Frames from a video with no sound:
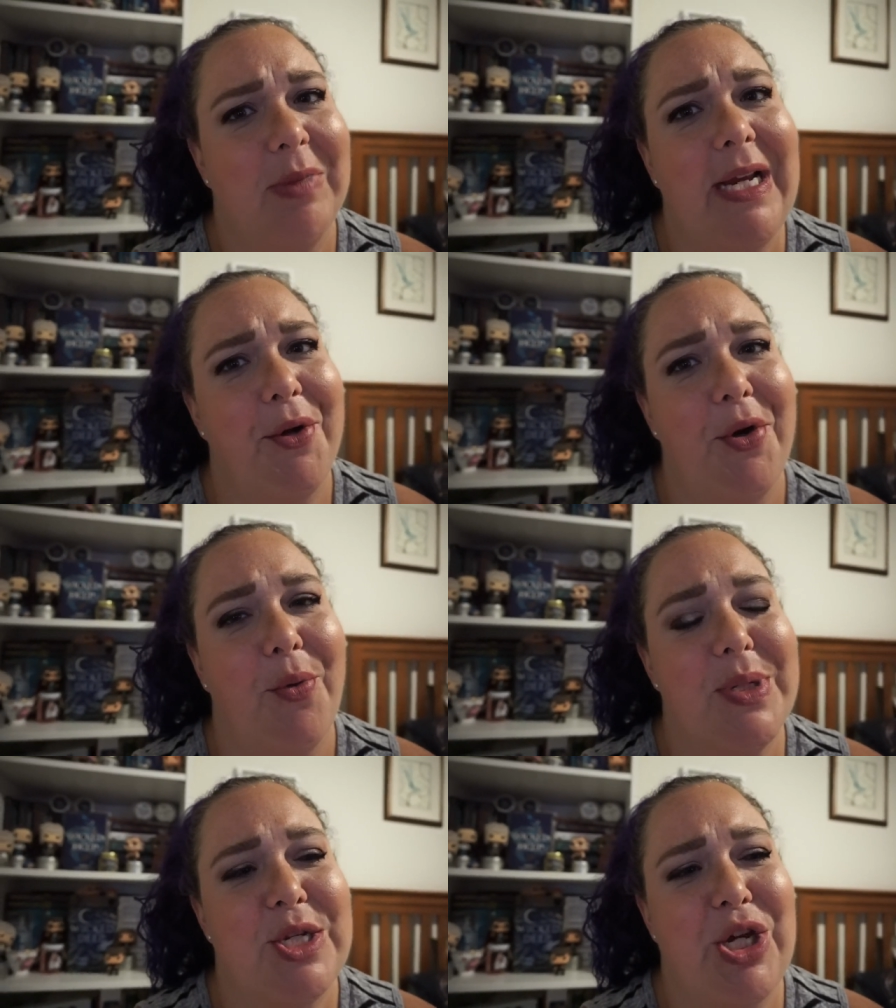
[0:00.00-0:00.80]
Like, I don't
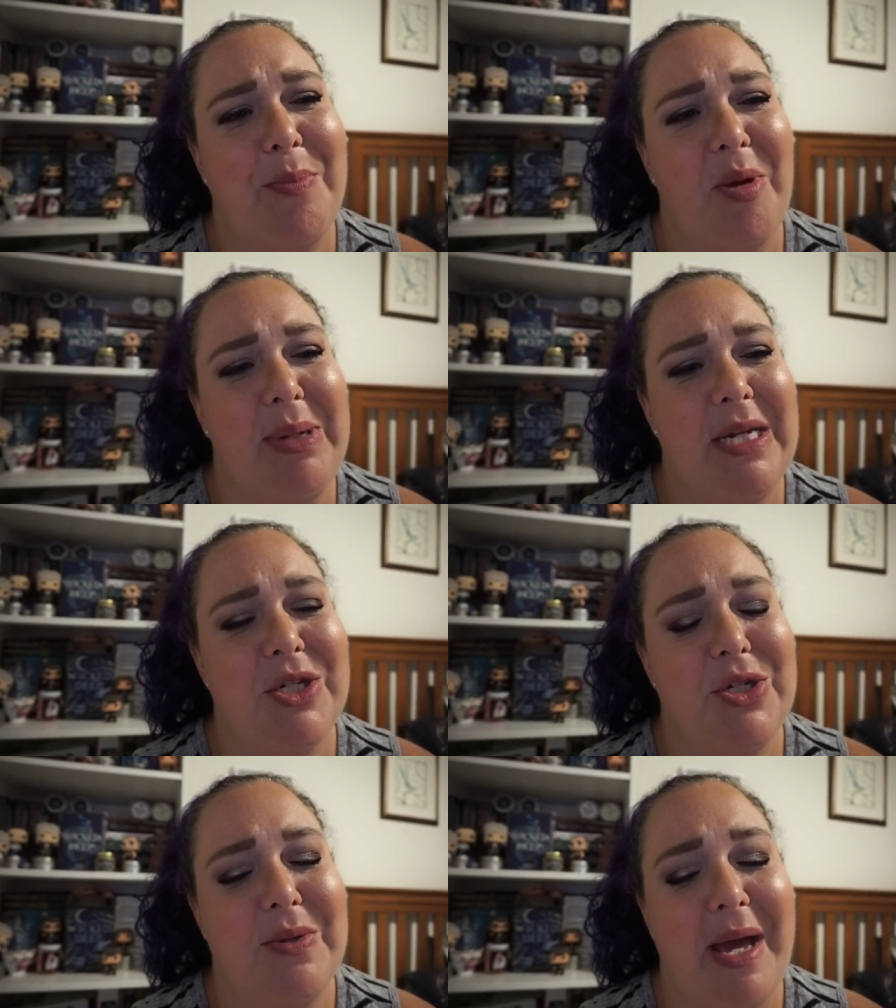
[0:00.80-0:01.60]
know what shape I'll be in
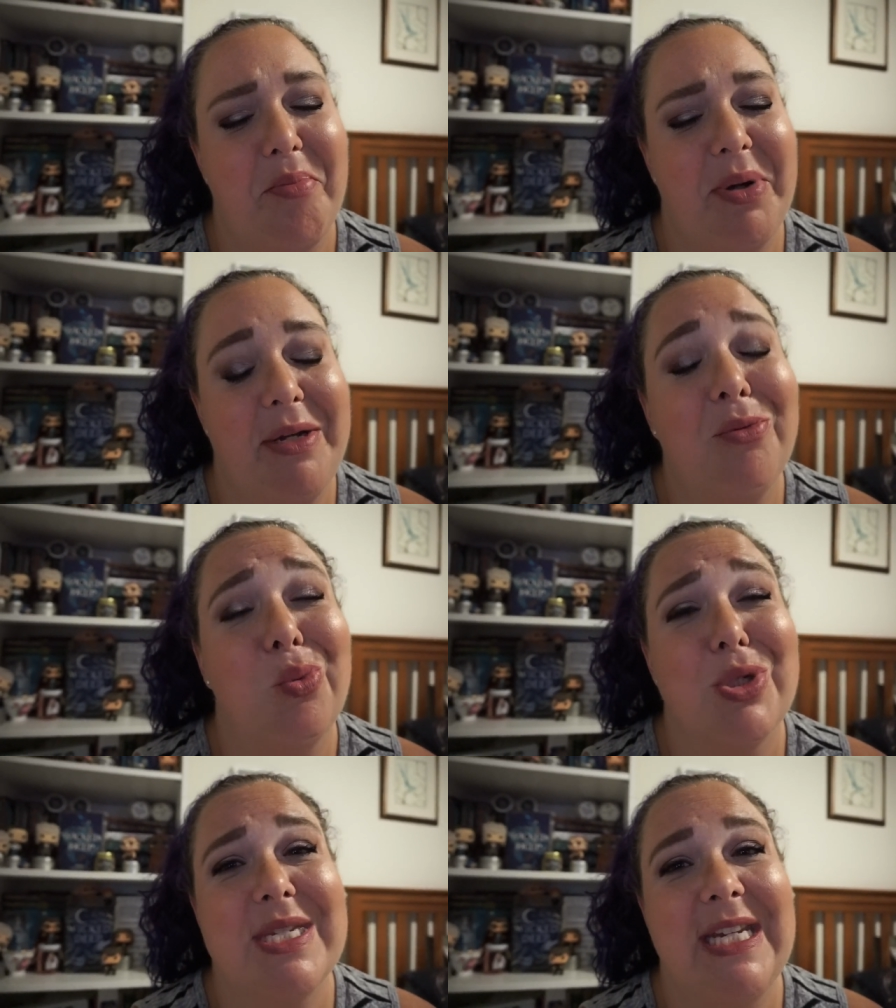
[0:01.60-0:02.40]
to do that, but
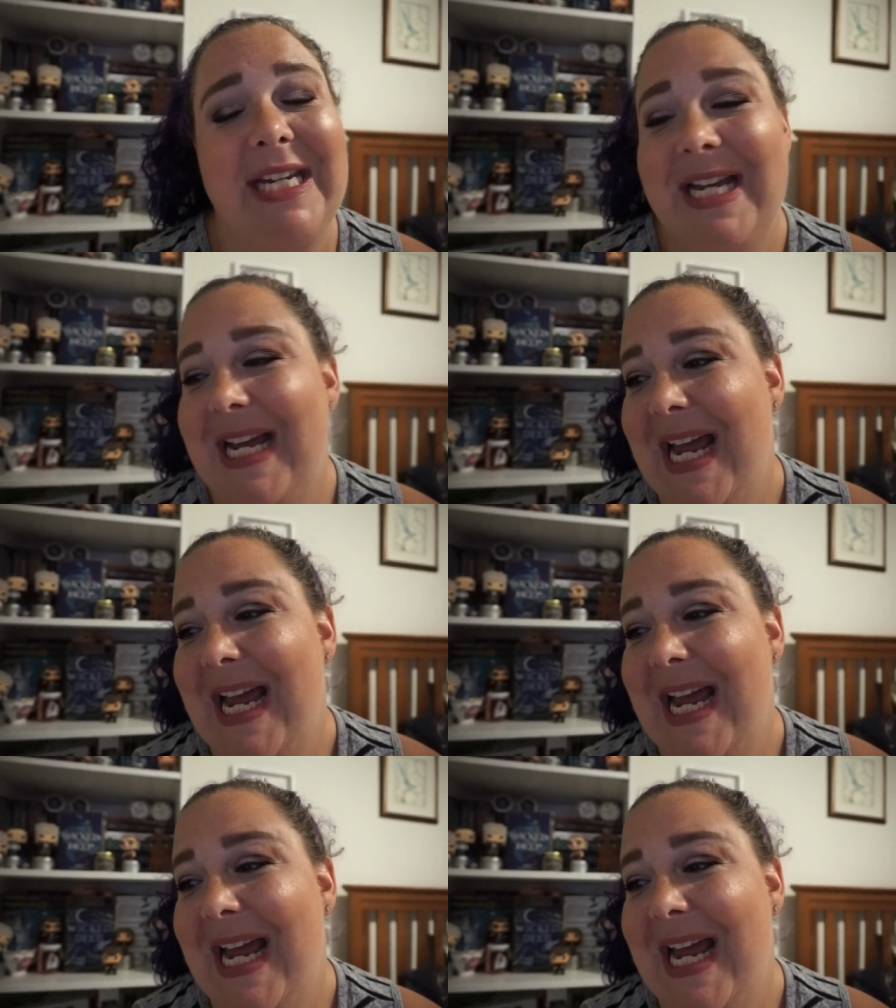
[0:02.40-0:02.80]
we'll see.